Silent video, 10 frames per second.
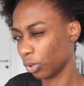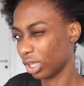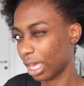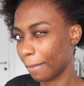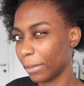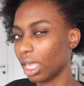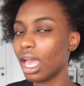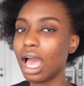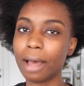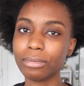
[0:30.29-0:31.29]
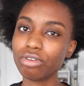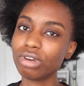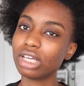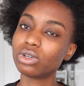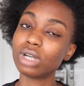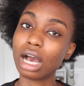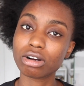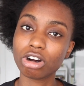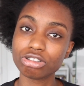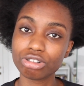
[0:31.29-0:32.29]
You get me? I'm not really good at
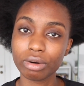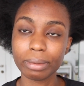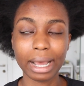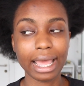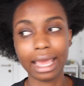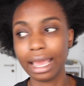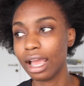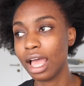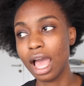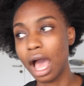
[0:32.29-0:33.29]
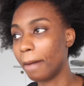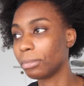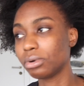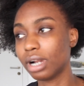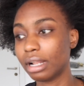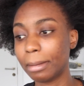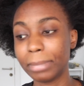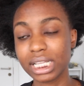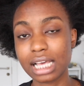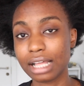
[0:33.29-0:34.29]
cornrowing my hair. I'm
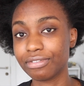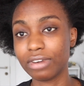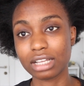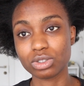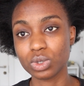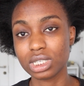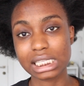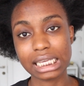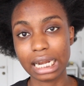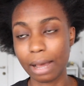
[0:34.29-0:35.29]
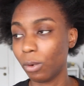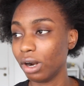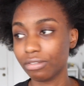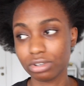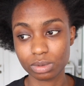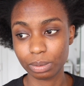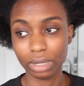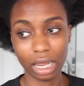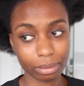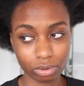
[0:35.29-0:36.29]
better at flat twisting. I'm one of those people
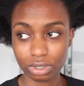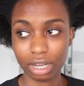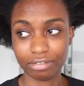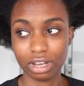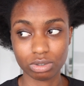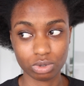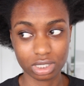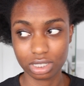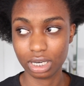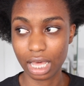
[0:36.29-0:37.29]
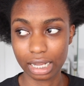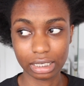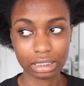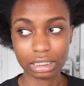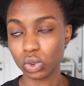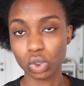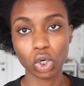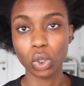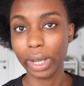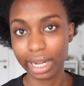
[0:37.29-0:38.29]
that are good at flat twisting and do
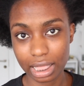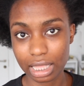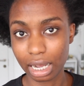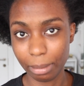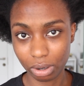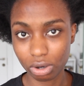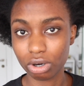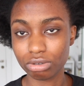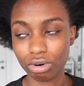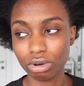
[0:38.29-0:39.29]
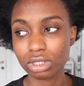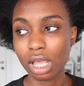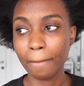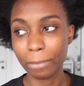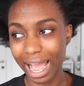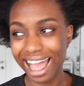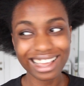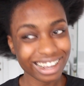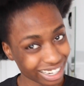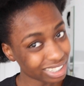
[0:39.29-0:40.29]
not know anything about cornrows, but I
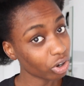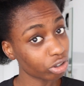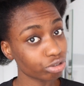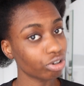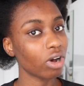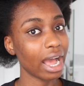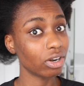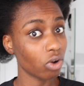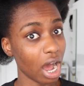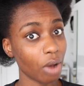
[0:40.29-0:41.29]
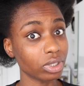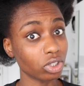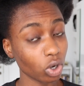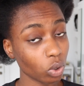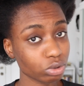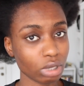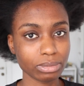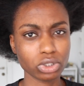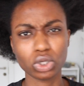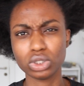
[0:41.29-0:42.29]
can cornrow. I know how it goes, so I'm
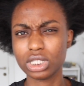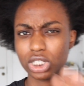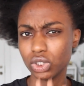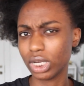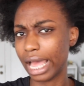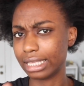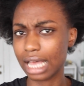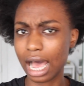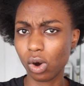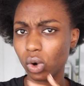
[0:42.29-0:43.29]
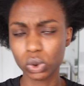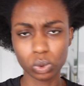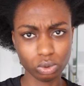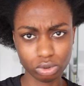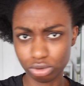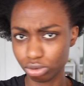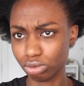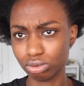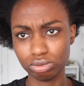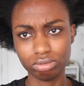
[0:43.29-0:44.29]
just going to teach you guys how to
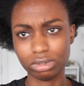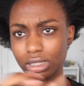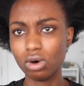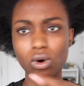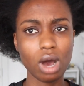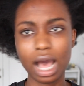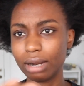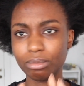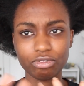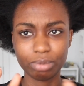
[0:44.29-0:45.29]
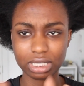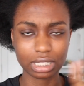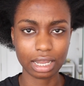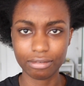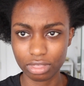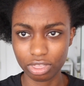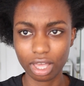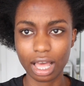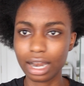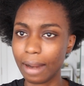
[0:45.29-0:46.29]
do the whole hand movement and
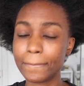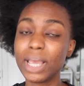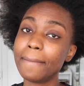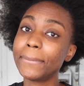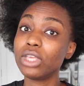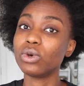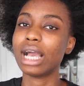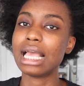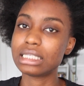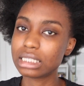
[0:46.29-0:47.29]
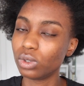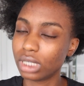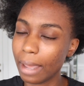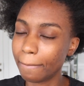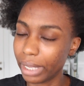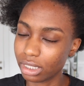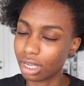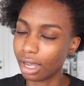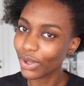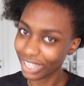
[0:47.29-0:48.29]
everything, and then maybe you guys would get
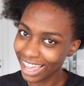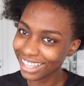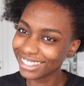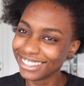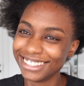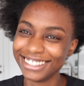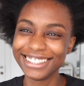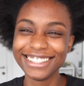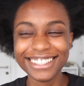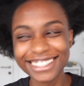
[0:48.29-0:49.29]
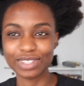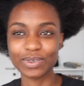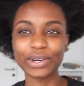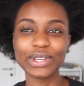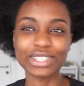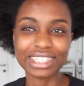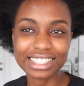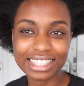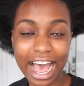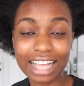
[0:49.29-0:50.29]
better. Okay. So we're going to
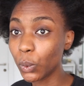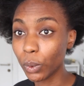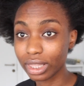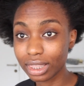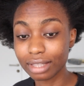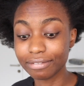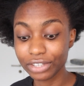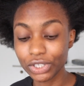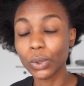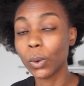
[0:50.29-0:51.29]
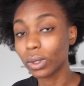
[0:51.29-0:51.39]
start with the video.